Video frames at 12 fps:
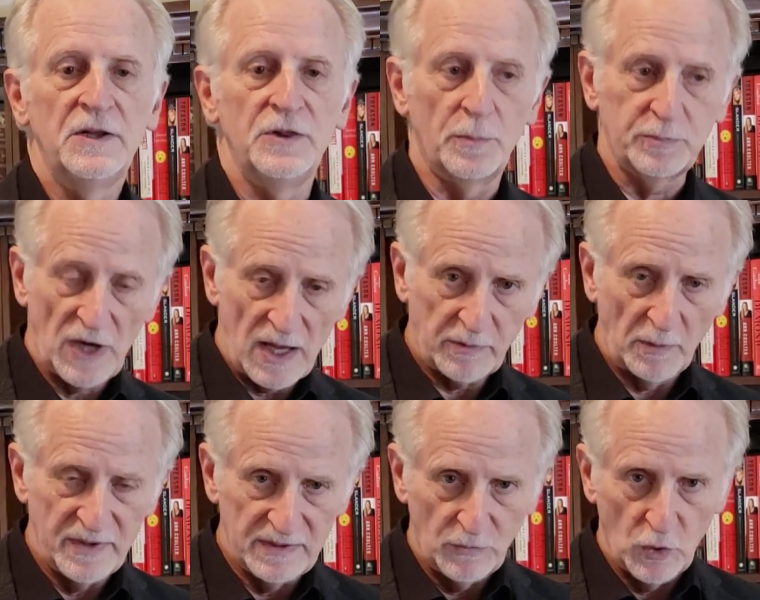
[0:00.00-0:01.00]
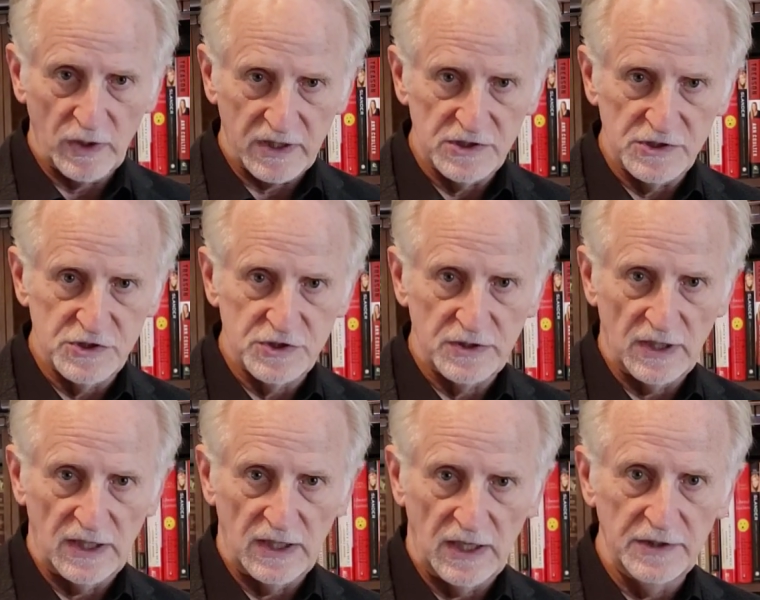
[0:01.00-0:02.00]
The problem in mortgage
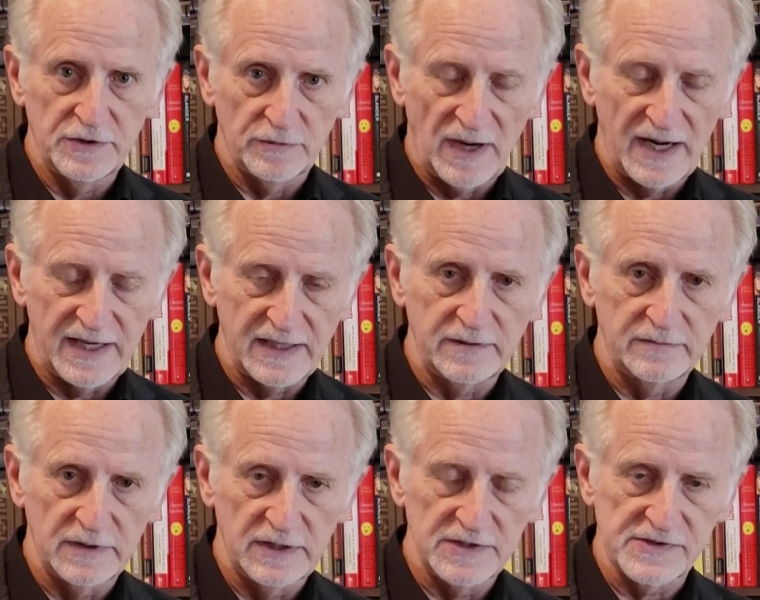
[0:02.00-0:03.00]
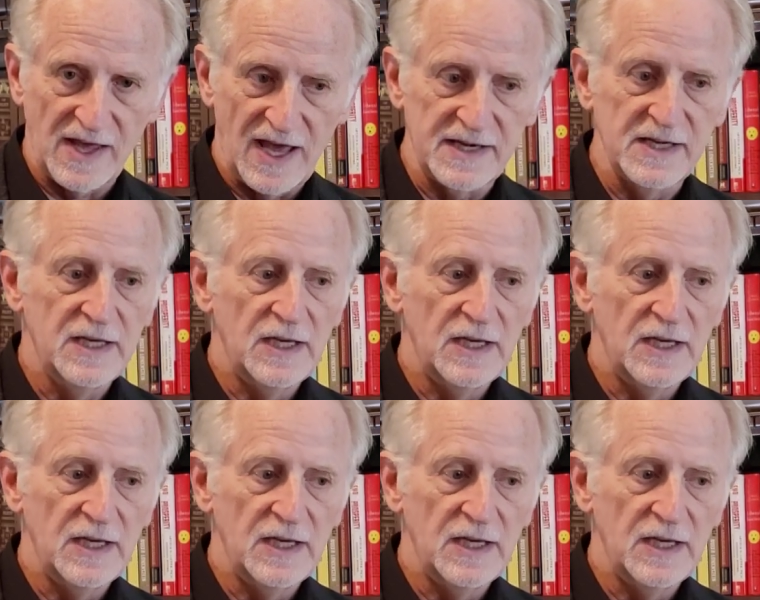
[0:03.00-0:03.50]
underwriting is that